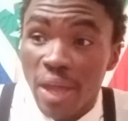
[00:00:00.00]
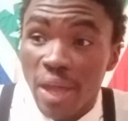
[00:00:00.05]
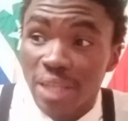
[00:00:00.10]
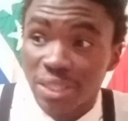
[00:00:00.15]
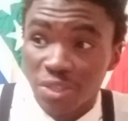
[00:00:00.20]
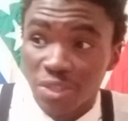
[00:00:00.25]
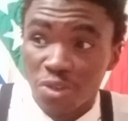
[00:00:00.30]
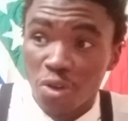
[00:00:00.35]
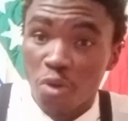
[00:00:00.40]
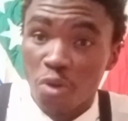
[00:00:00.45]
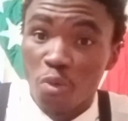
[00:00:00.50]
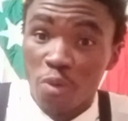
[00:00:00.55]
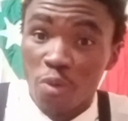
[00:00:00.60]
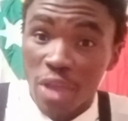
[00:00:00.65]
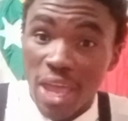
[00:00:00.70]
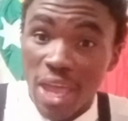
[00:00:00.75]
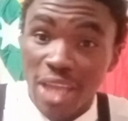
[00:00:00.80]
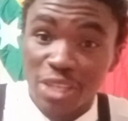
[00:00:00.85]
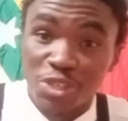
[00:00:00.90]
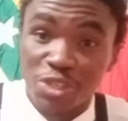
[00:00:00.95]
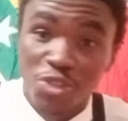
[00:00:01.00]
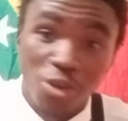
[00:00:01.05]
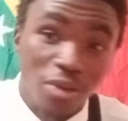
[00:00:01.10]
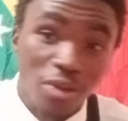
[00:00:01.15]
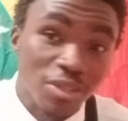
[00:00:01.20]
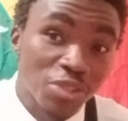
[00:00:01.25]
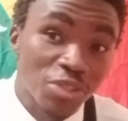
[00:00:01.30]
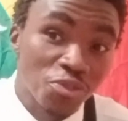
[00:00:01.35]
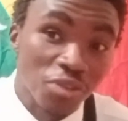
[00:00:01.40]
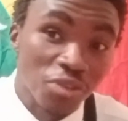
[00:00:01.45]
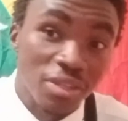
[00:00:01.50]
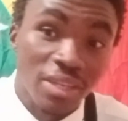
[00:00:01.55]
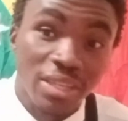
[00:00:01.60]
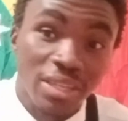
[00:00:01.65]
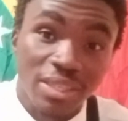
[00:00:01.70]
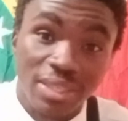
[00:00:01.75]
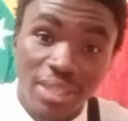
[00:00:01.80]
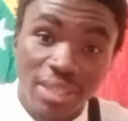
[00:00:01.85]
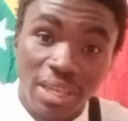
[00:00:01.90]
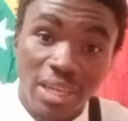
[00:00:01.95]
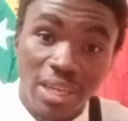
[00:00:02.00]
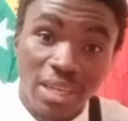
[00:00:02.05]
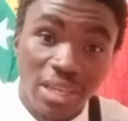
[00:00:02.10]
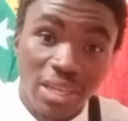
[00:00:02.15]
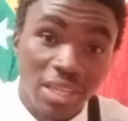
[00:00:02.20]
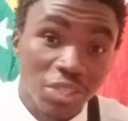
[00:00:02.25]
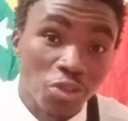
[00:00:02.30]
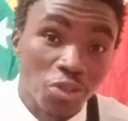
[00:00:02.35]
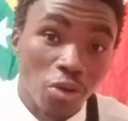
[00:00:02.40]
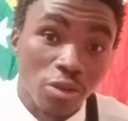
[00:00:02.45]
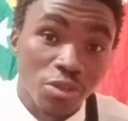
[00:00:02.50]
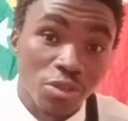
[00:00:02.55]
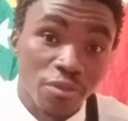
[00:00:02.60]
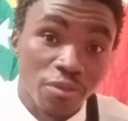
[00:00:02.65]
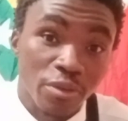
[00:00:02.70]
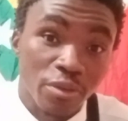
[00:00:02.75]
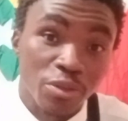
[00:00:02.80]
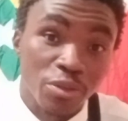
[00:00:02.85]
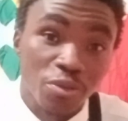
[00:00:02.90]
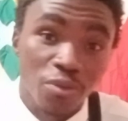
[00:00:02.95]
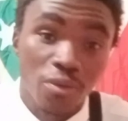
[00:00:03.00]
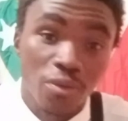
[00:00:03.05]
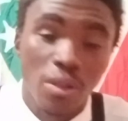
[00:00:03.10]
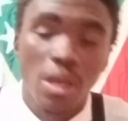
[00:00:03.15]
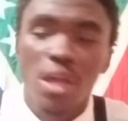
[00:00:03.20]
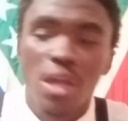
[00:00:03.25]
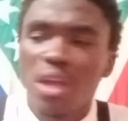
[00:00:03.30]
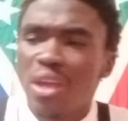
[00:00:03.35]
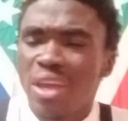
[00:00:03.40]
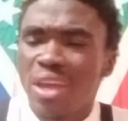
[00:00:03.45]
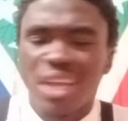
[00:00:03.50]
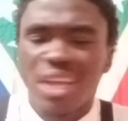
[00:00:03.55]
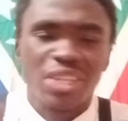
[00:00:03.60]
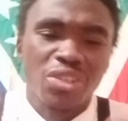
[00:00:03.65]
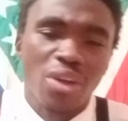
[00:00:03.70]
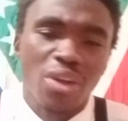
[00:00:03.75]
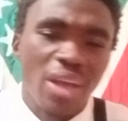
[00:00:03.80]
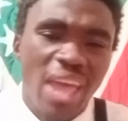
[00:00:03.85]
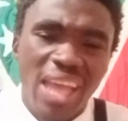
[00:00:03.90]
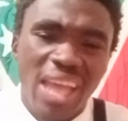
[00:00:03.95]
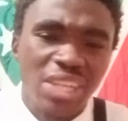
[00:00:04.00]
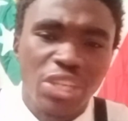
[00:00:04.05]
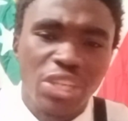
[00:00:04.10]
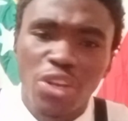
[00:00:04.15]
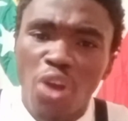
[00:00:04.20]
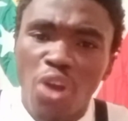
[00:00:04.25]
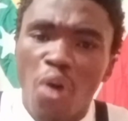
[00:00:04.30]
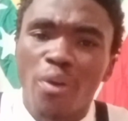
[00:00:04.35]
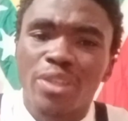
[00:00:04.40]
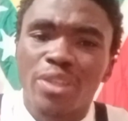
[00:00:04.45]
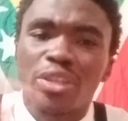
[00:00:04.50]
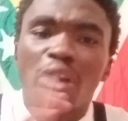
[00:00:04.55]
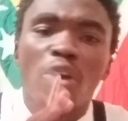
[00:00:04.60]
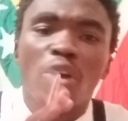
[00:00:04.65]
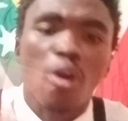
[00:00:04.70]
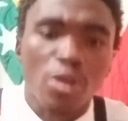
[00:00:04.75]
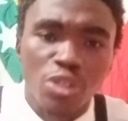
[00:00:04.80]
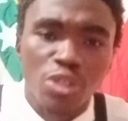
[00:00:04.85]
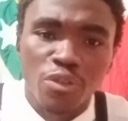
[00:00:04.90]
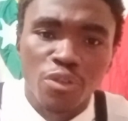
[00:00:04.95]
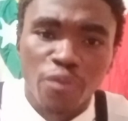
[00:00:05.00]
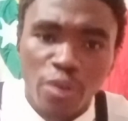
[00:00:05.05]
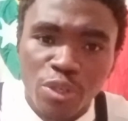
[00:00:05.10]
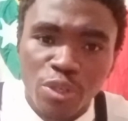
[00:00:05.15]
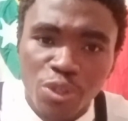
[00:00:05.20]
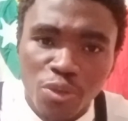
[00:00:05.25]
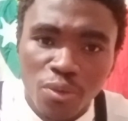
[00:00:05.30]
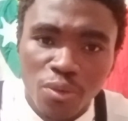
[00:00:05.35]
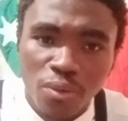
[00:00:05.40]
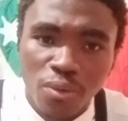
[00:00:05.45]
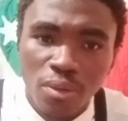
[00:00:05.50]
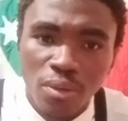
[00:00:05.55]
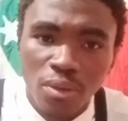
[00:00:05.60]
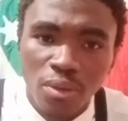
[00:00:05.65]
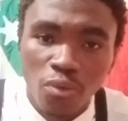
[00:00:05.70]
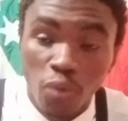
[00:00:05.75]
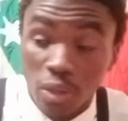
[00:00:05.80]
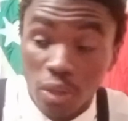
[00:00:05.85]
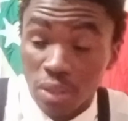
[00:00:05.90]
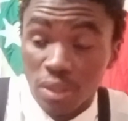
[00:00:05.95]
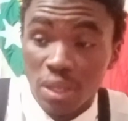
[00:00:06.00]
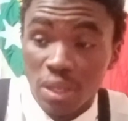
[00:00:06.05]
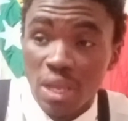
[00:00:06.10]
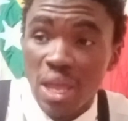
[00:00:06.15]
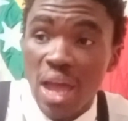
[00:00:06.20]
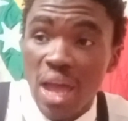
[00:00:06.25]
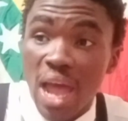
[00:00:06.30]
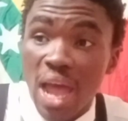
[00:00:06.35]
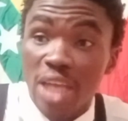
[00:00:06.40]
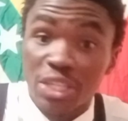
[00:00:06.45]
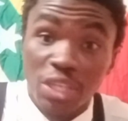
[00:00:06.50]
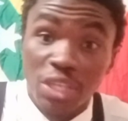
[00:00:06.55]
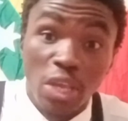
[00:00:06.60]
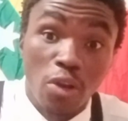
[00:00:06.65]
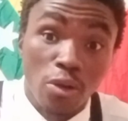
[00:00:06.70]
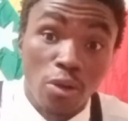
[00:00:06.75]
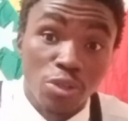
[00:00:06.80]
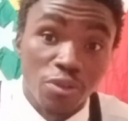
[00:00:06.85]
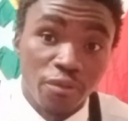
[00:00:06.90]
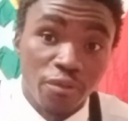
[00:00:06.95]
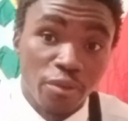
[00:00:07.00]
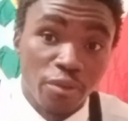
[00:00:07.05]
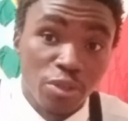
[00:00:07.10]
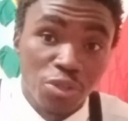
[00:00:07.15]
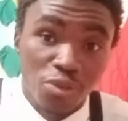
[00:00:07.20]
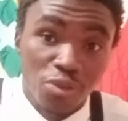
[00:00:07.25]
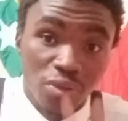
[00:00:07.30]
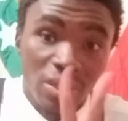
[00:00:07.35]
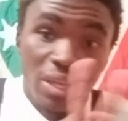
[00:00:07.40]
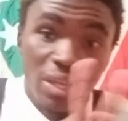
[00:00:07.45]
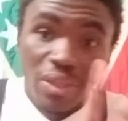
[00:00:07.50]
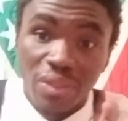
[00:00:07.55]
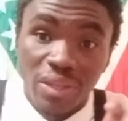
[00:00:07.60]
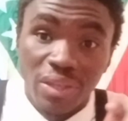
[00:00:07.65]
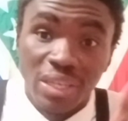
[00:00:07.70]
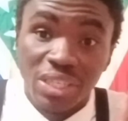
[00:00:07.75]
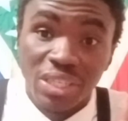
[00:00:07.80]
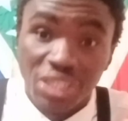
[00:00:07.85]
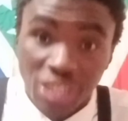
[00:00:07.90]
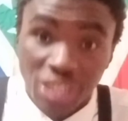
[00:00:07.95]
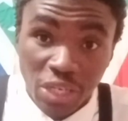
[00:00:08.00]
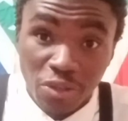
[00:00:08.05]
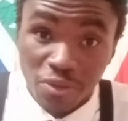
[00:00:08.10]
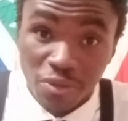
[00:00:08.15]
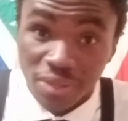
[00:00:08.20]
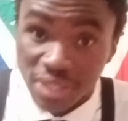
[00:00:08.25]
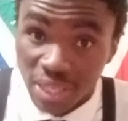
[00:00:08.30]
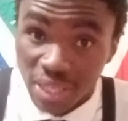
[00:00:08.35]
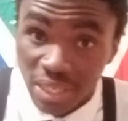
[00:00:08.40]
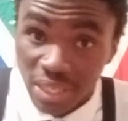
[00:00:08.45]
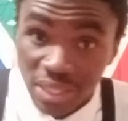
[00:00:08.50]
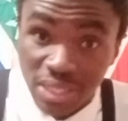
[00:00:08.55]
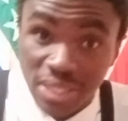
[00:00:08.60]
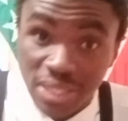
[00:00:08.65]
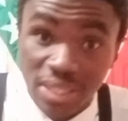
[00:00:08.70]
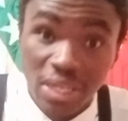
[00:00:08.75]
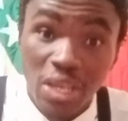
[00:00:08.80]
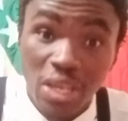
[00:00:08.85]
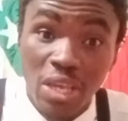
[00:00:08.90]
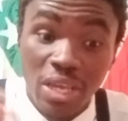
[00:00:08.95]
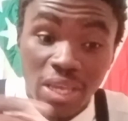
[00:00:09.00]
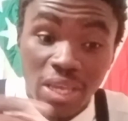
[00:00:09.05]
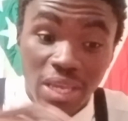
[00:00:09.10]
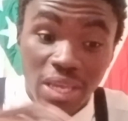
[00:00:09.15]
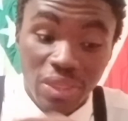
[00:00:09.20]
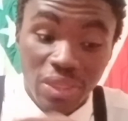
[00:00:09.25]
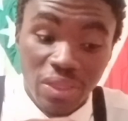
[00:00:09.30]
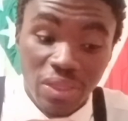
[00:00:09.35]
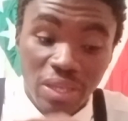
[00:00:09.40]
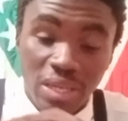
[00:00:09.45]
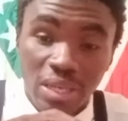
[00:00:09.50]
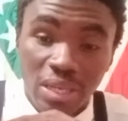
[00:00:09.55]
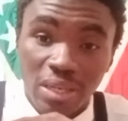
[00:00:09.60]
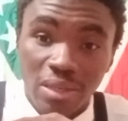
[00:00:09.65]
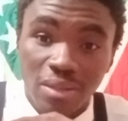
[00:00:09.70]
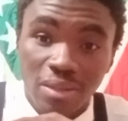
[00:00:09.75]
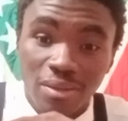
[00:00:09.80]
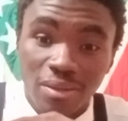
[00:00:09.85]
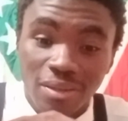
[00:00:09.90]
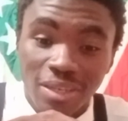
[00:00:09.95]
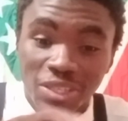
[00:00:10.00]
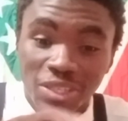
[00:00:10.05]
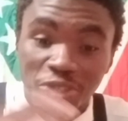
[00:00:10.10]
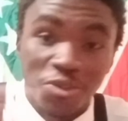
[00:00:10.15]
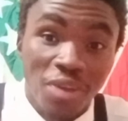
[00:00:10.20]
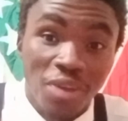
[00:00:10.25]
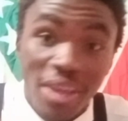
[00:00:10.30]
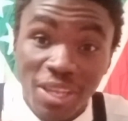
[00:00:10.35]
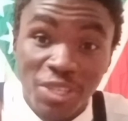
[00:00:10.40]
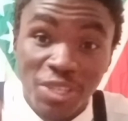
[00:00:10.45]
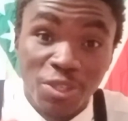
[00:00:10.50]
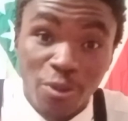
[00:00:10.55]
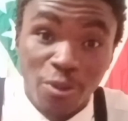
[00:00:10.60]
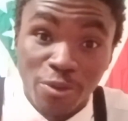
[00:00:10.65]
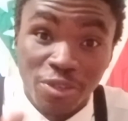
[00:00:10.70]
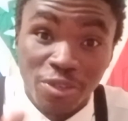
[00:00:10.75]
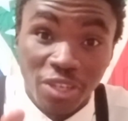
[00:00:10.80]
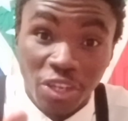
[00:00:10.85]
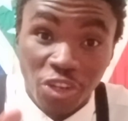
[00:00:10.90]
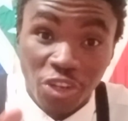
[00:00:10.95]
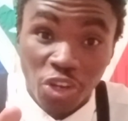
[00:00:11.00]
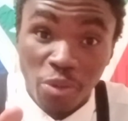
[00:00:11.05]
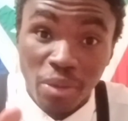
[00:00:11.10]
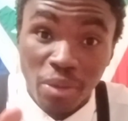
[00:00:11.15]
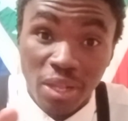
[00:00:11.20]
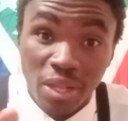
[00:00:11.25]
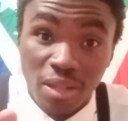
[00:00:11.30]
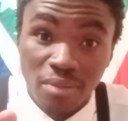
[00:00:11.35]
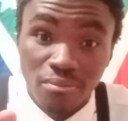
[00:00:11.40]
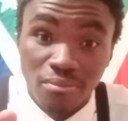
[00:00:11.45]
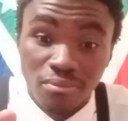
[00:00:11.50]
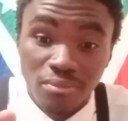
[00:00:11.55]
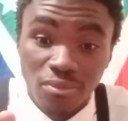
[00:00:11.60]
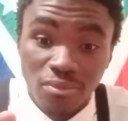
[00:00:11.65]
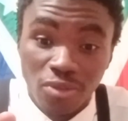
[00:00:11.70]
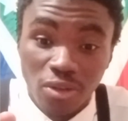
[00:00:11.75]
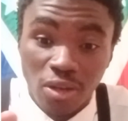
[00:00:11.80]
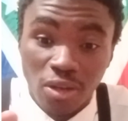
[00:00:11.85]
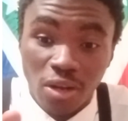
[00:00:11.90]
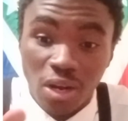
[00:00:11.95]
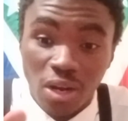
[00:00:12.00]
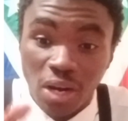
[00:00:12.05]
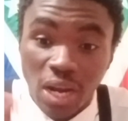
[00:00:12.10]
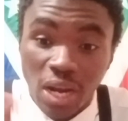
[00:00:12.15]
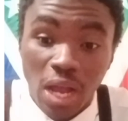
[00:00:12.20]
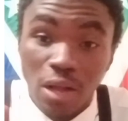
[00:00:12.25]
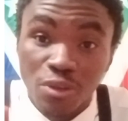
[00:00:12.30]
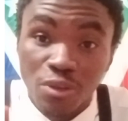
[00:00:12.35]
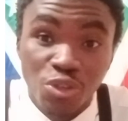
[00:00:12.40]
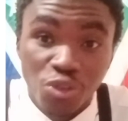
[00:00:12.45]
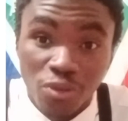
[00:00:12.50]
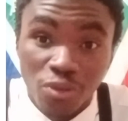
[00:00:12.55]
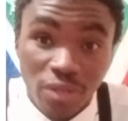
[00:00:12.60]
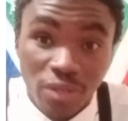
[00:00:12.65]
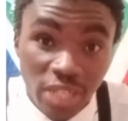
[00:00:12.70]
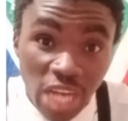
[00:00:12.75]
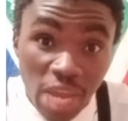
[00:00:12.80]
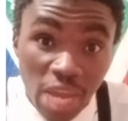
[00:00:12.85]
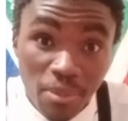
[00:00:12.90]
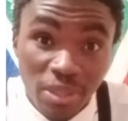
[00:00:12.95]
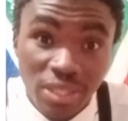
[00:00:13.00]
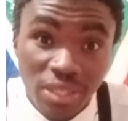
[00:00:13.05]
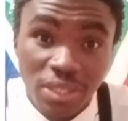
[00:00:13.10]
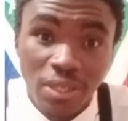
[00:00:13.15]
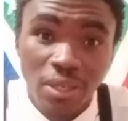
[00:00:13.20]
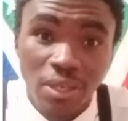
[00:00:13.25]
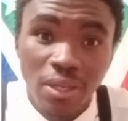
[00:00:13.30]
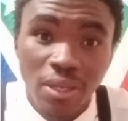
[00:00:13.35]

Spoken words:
that. You know, we had Sean Strickland saying his controversial. It's not controversial. Well, I say controversial in the general sense, in today's socio-economic cultural climate.